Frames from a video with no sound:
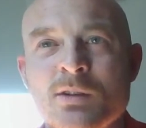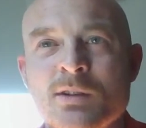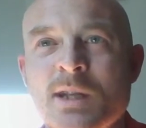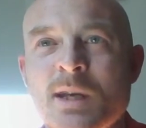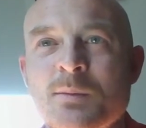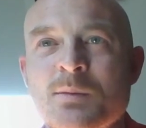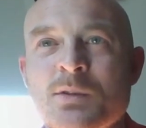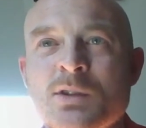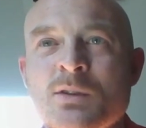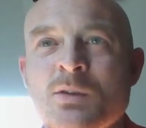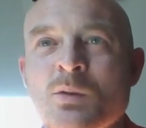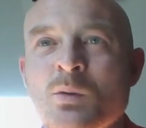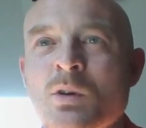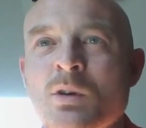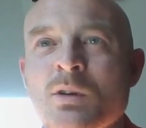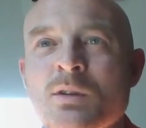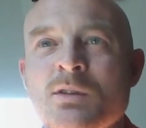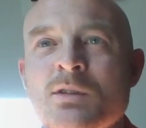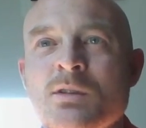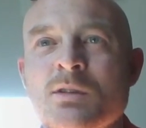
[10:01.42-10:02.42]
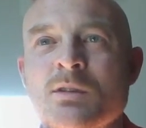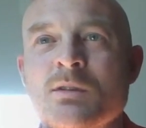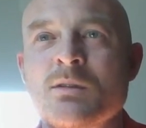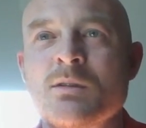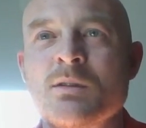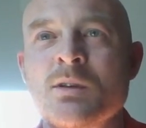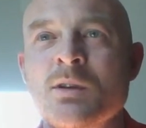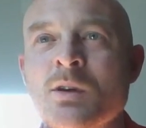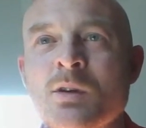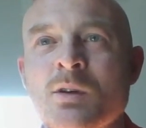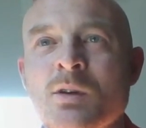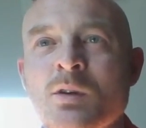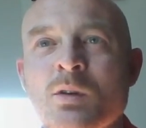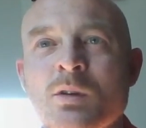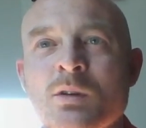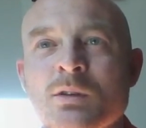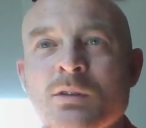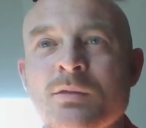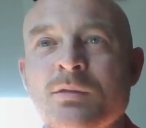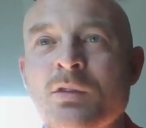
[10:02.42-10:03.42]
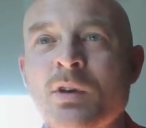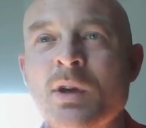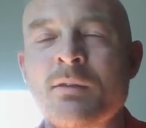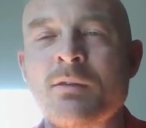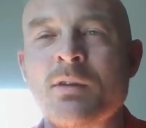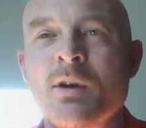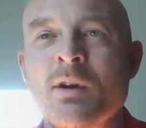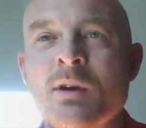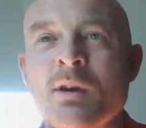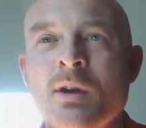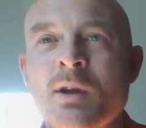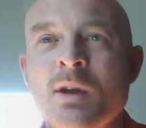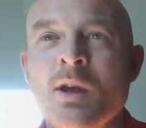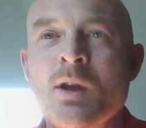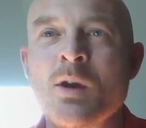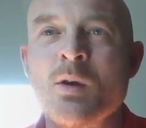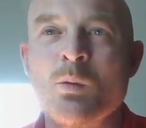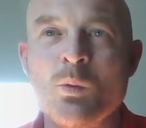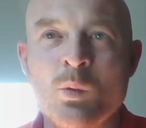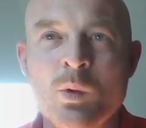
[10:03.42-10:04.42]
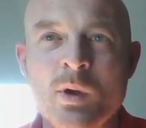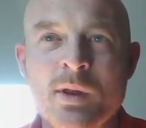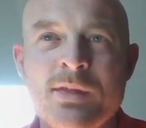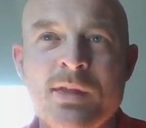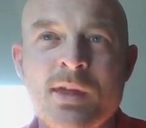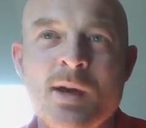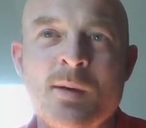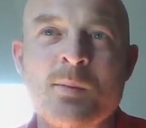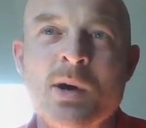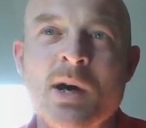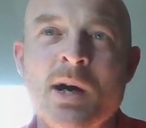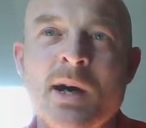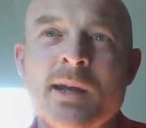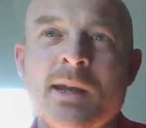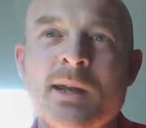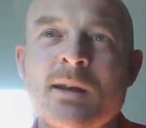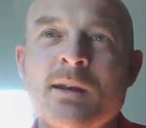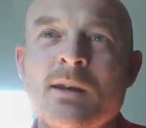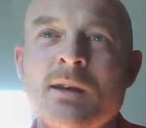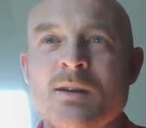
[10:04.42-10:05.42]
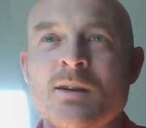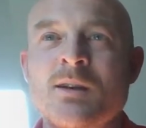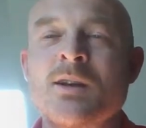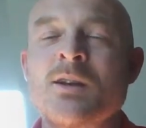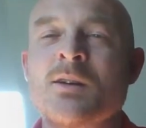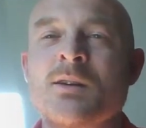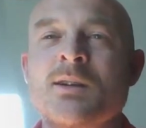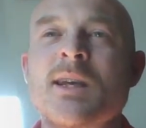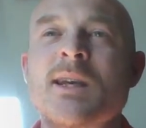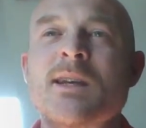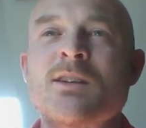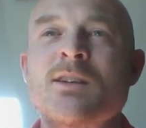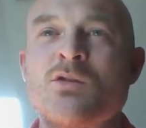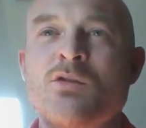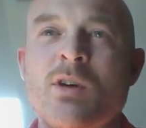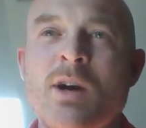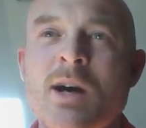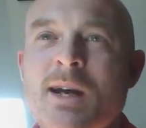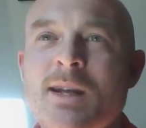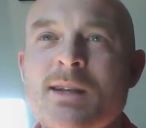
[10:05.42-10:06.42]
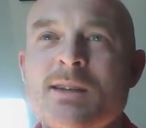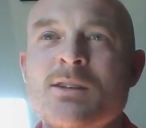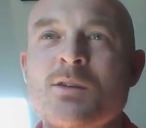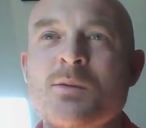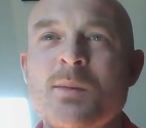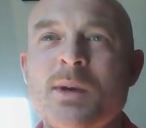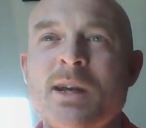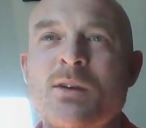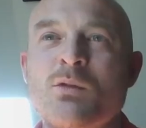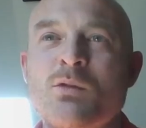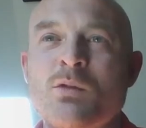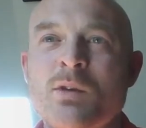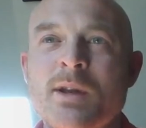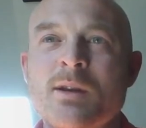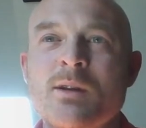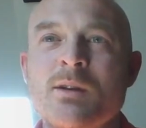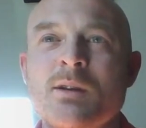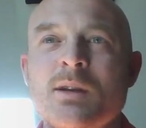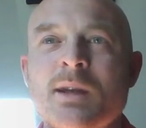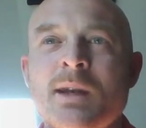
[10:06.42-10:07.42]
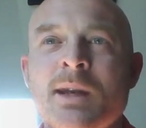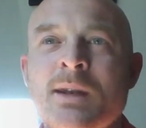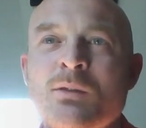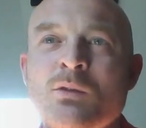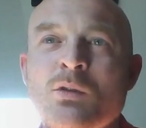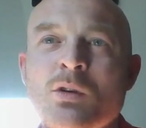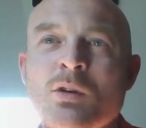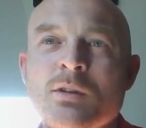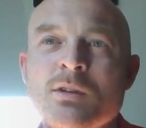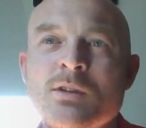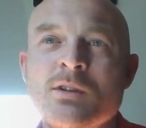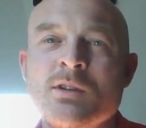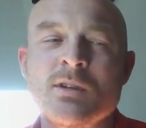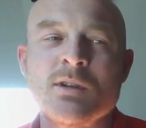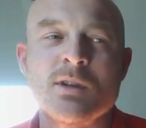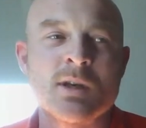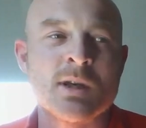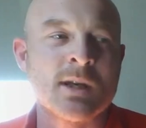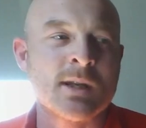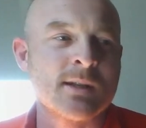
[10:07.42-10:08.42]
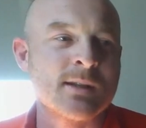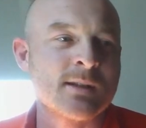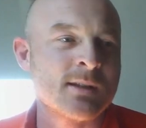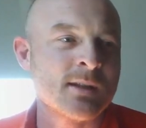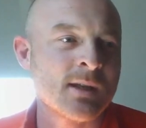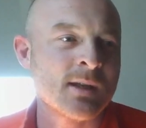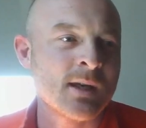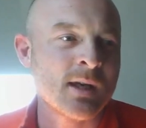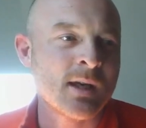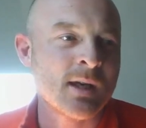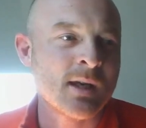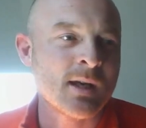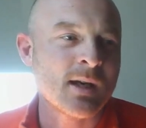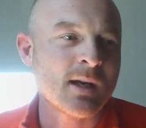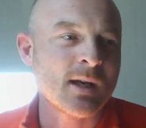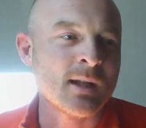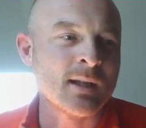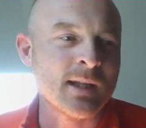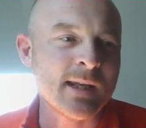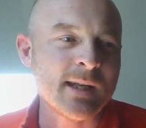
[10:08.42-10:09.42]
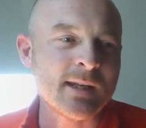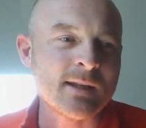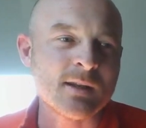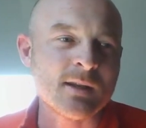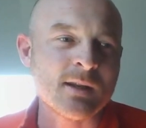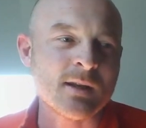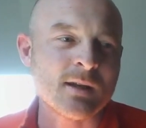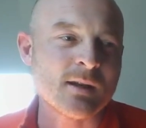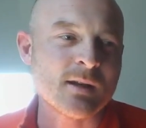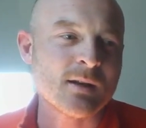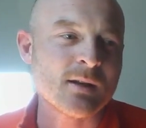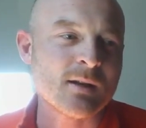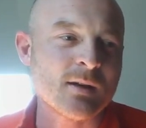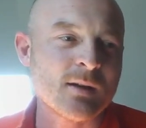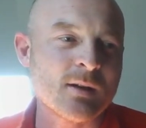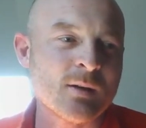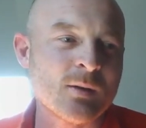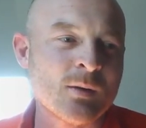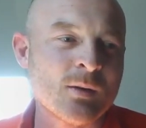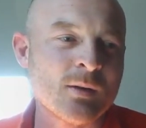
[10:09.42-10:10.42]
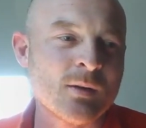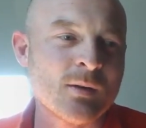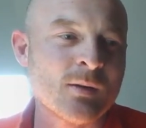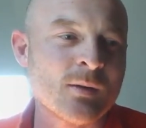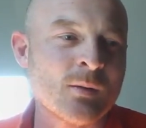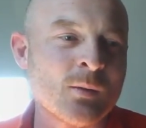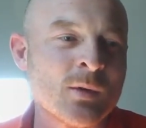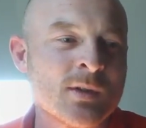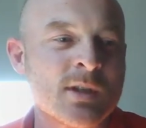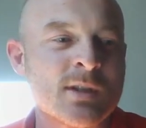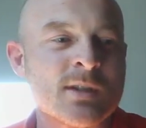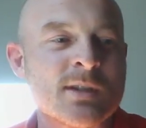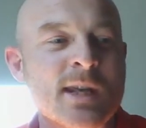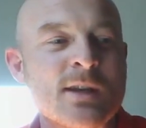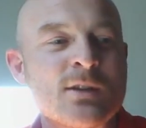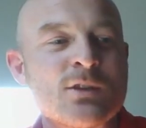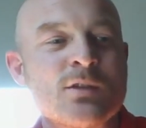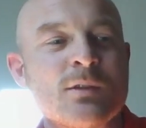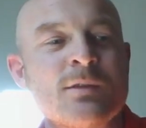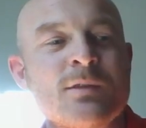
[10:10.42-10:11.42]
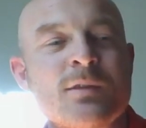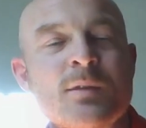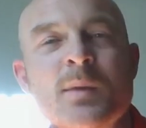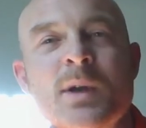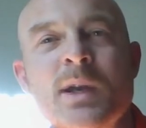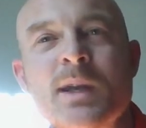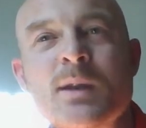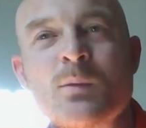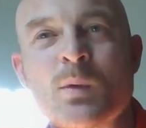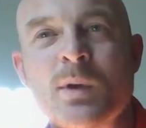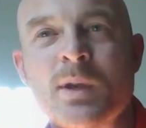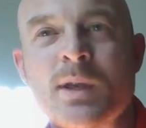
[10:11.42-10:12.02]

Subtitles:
steps towards your goals forever. With their buy-in, you'll take strides, you'll make real inroads. And a leader that was essential for me, and